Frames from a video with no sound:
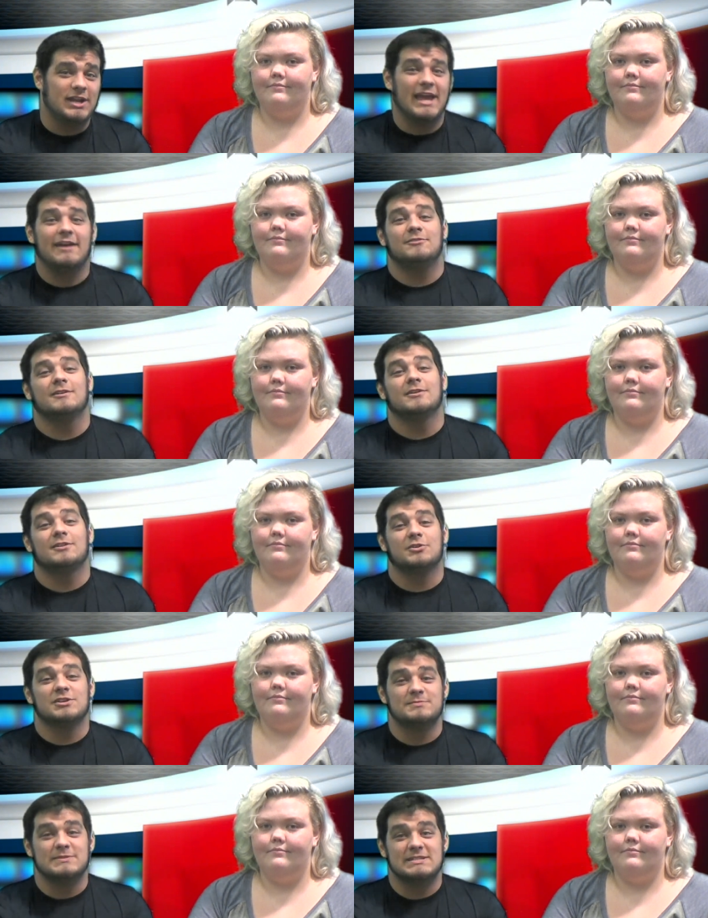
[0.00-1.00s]
Speaker 1: after the
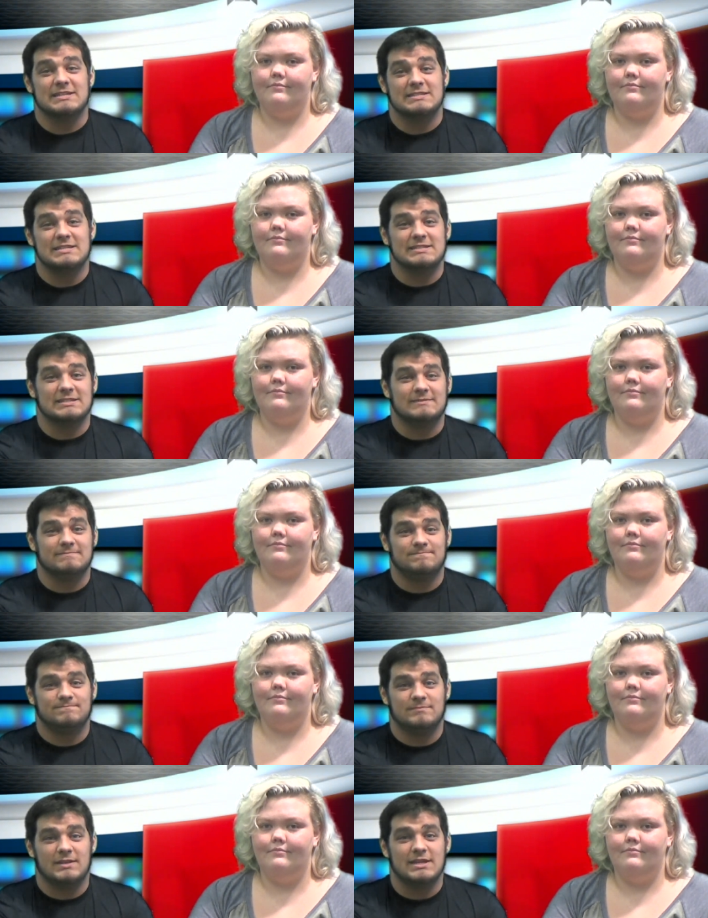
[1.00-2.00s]
Christmas season.
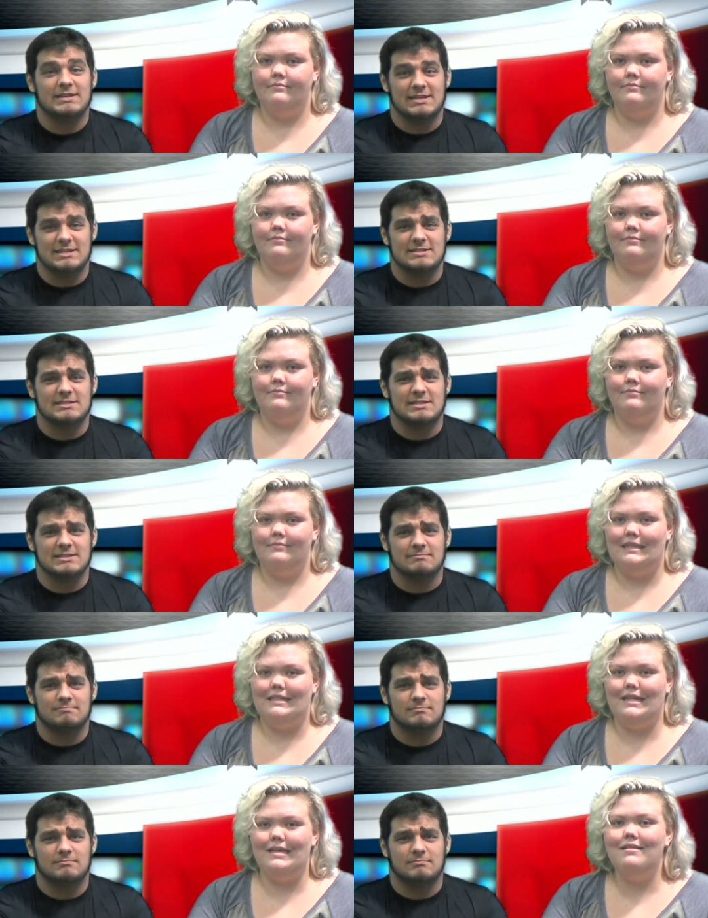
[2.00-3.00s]
Tis the season.
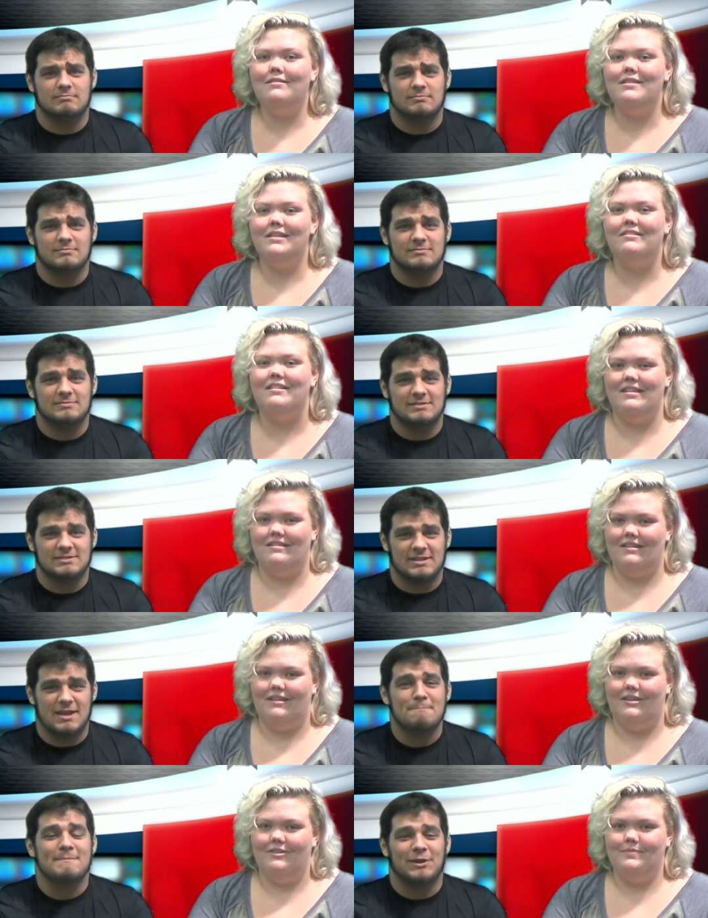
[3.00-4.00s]
Speaker 2: Tis the
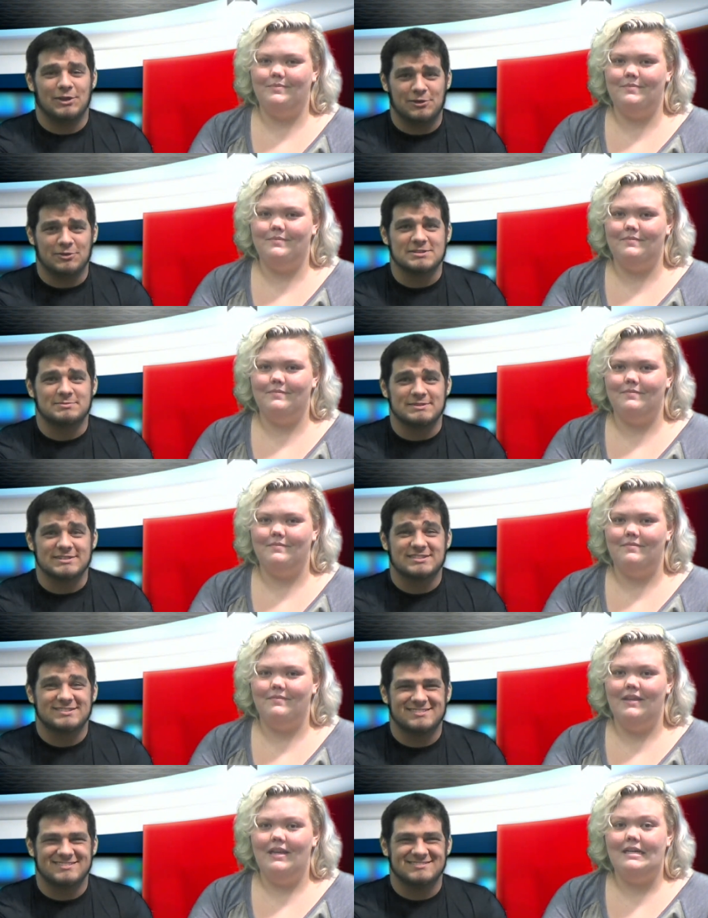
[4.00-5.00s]
season. Merry Christmas.
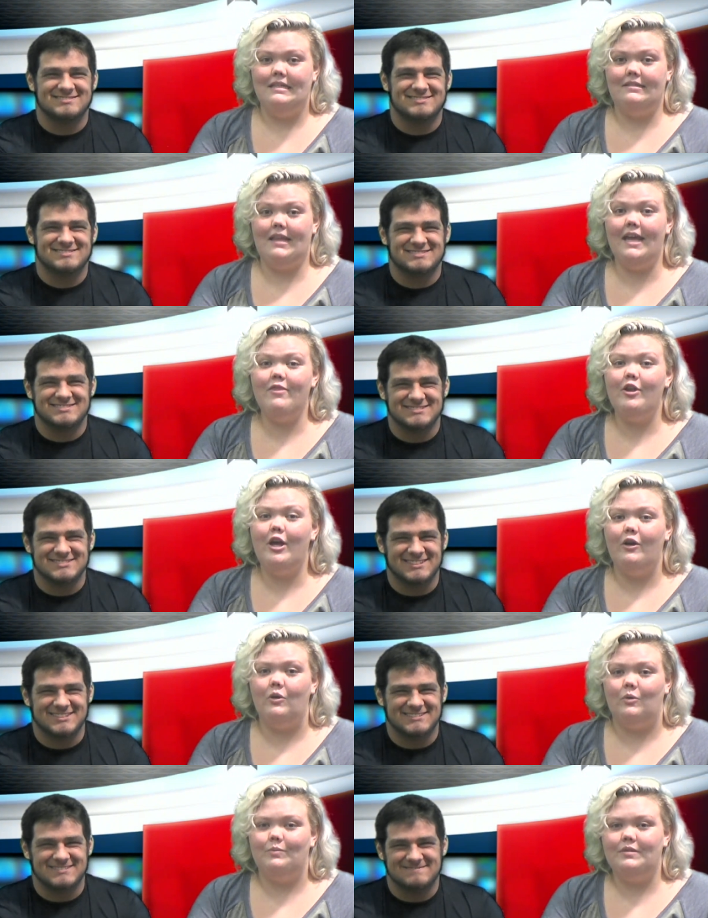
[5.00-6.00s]
Stay in the
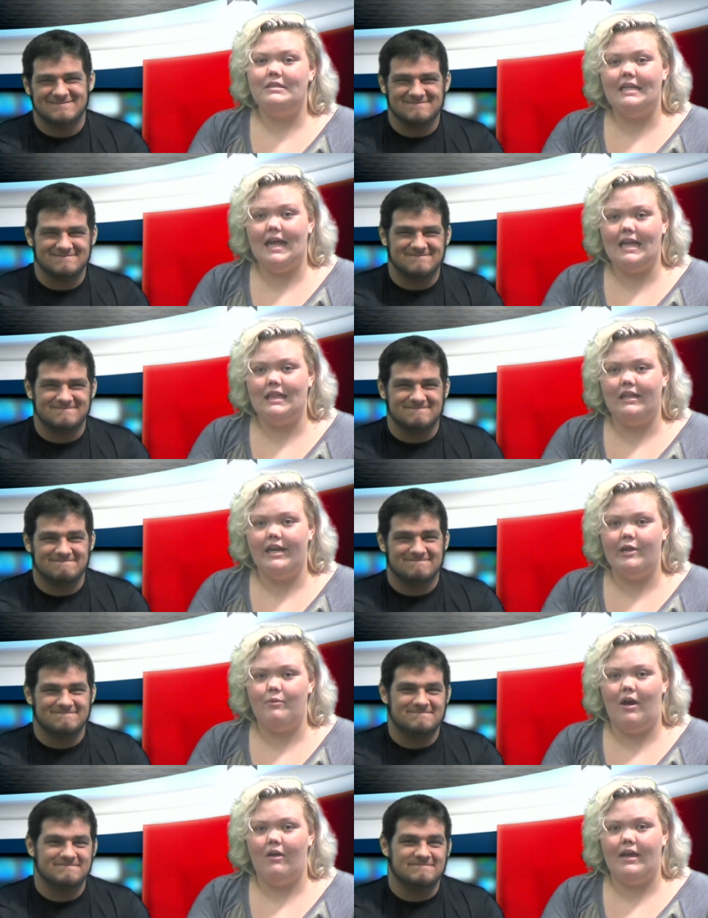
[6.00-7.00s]
know. Today, the Lady
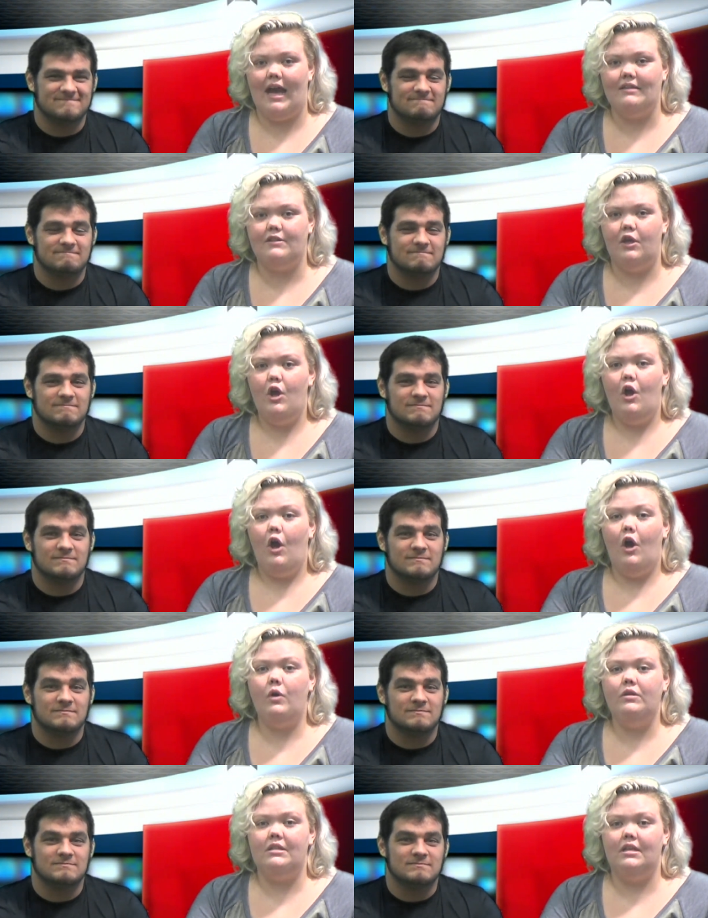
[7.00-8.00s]
Wildcats
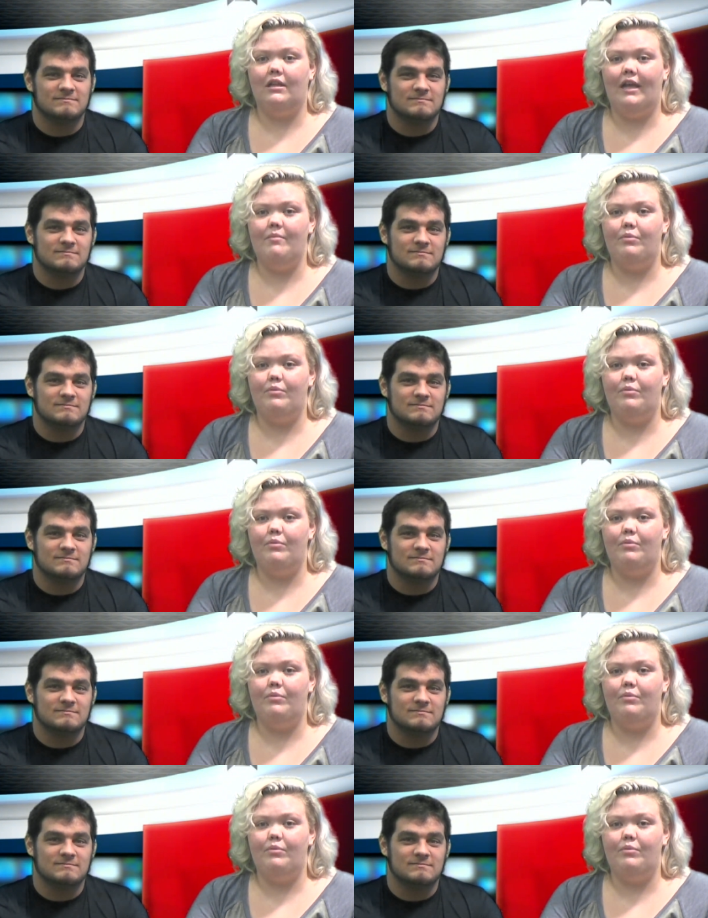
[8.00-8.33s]
host the Clay